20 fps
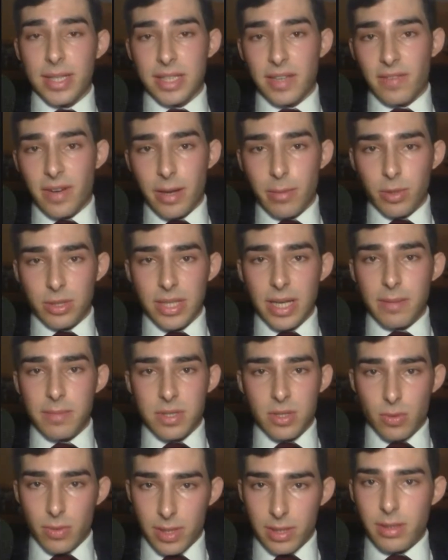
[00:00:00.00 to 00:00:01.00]
labor times,
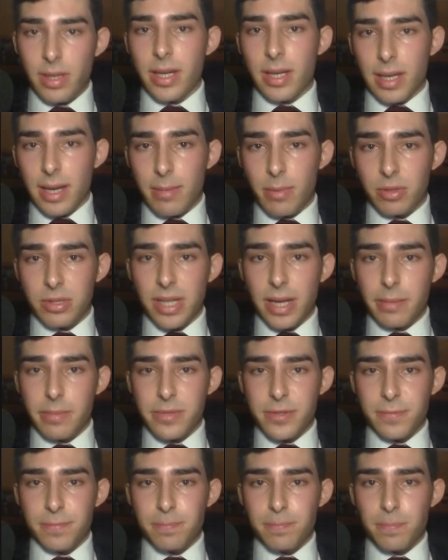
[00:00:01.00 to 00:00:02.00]
so in labor
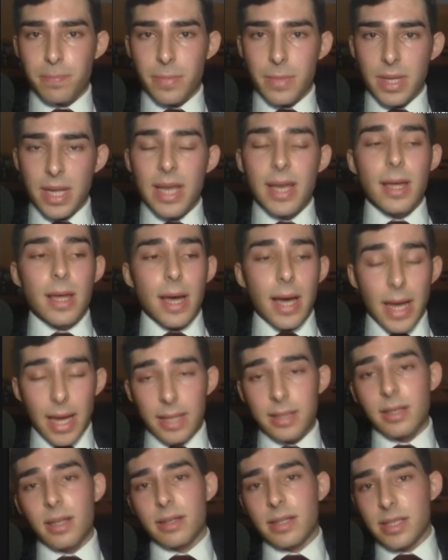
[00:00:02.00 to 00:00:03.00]
times.
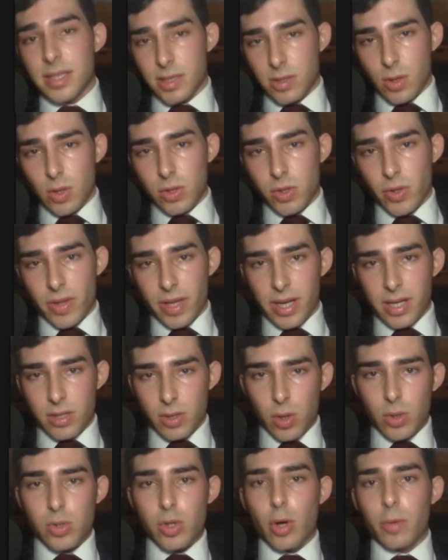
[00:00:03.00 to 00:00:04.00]
And this is also
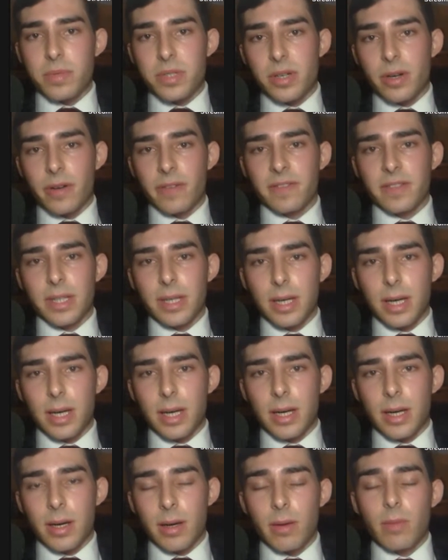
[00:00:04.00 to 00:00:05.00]
observed
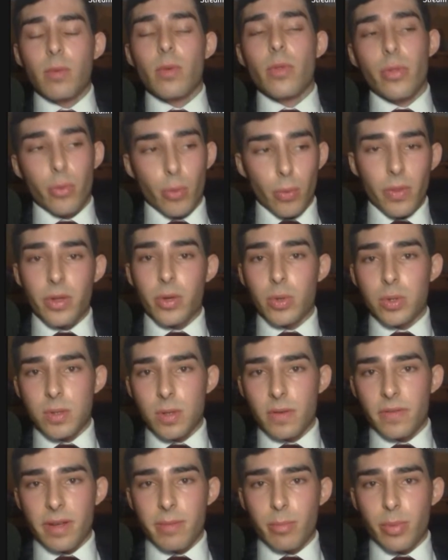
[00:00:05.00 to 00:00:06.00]
through the use
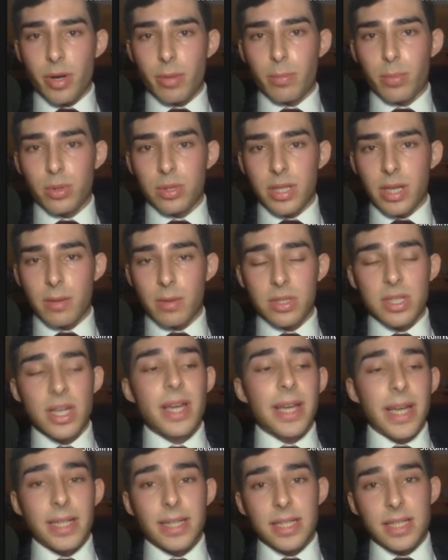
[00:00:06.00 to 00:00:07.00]
of input-output tables,
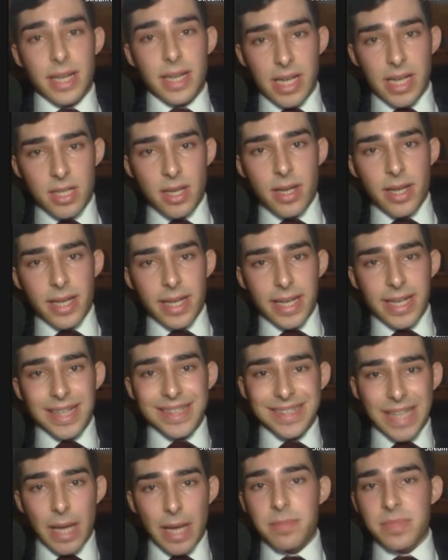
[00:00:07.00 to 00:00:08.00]
in this case, in a
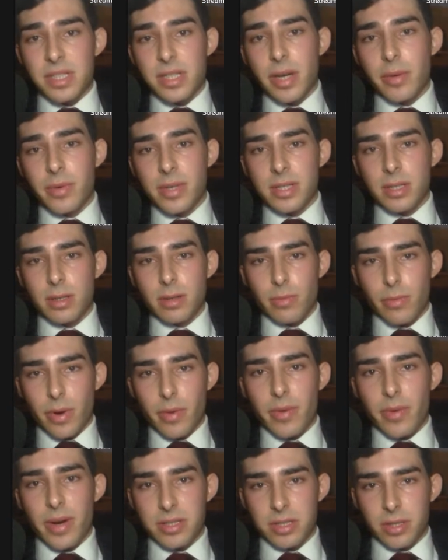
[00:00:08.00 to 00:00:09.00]
time series
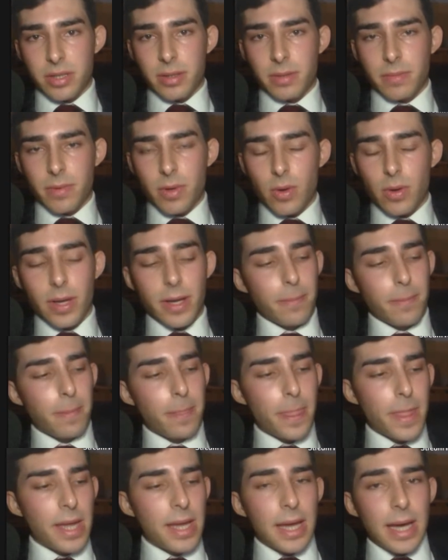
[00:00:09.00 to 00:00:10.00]
regression, okay?
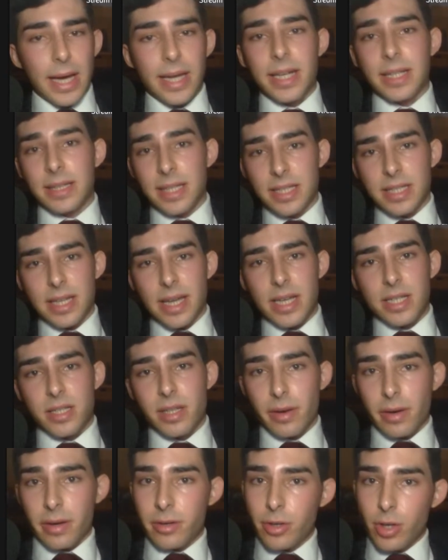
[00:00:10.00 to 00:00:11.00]
And in this case, there
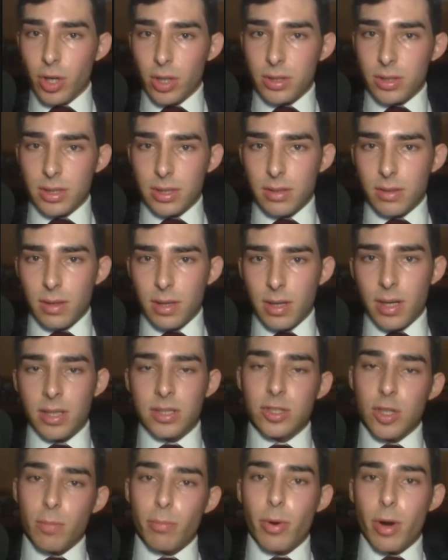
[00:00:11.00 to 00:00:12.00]
are not
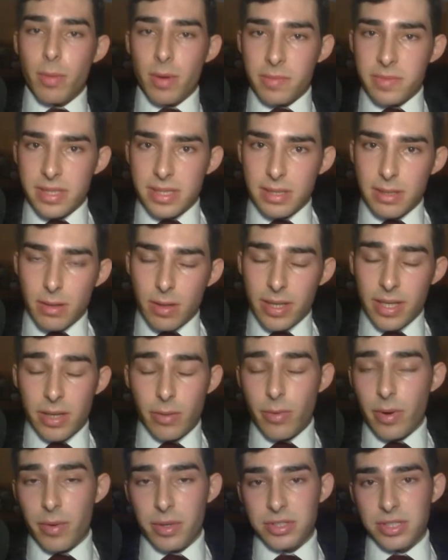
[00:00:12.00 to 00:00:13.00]
some problems in
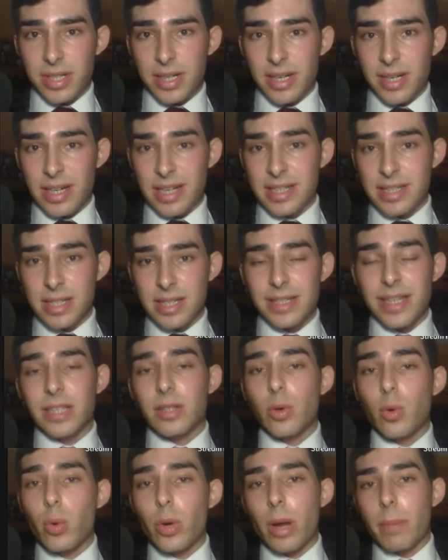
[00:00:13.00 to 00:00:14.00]
regression analysis that
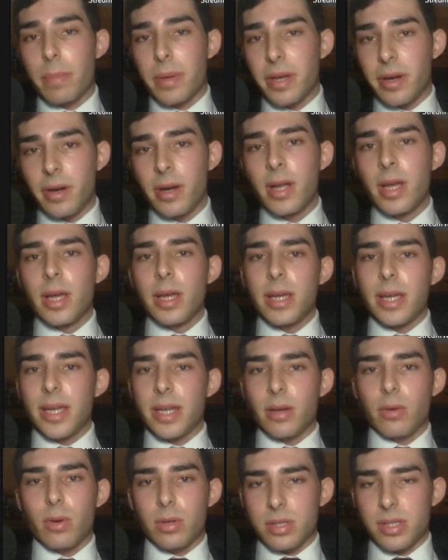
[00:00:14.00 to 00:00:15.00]
could appear
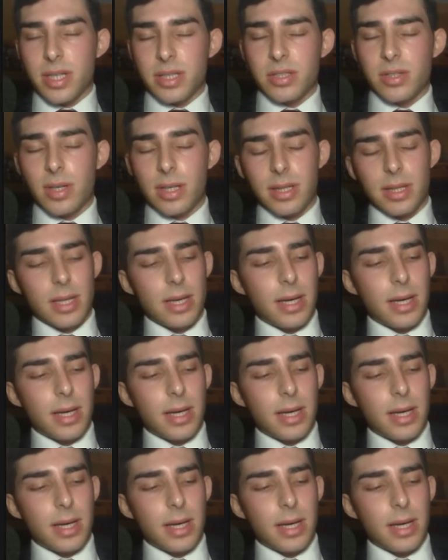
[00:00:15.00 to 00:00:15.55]
in cross-sectional